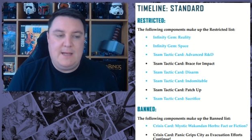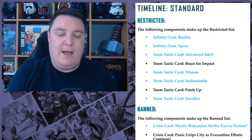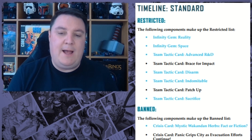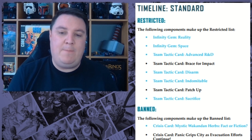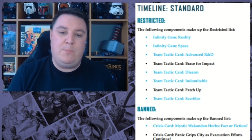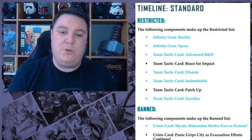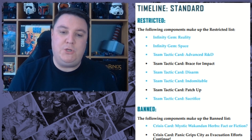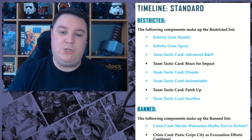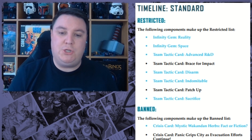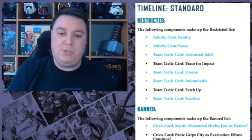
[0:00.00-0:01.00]

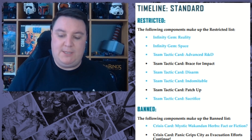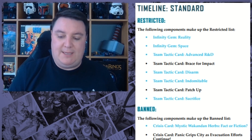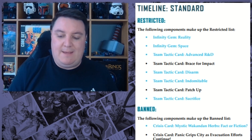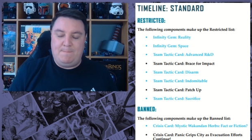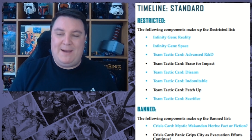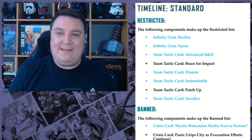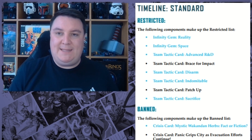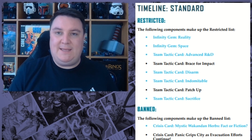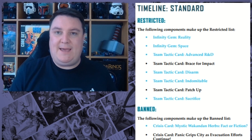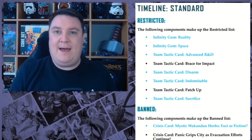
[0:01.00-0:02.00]
but don't keep
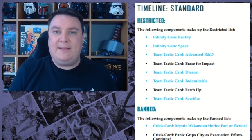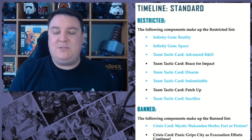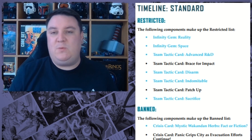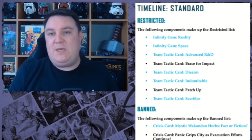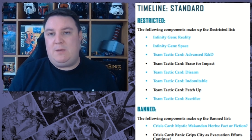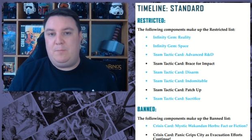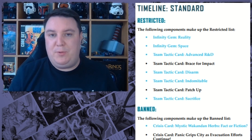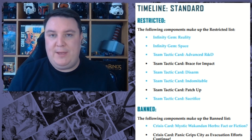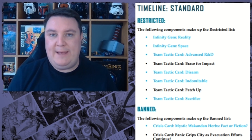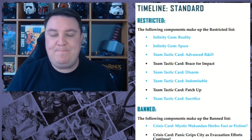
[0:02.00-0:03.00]
banning the cards that we can
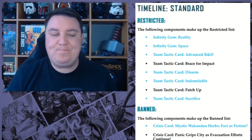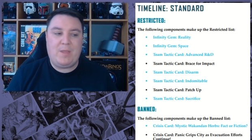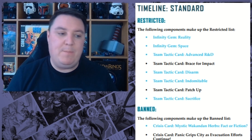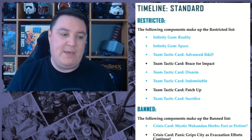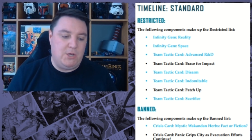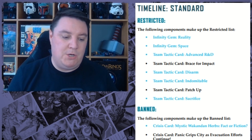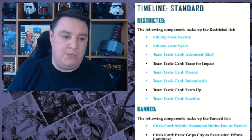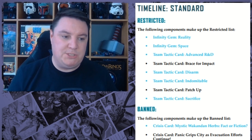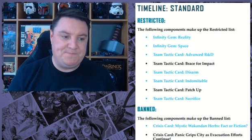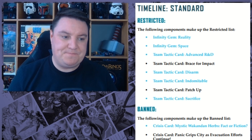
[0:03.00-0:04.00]
play,
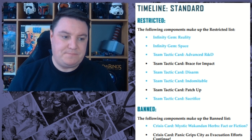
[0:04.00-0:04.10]
because,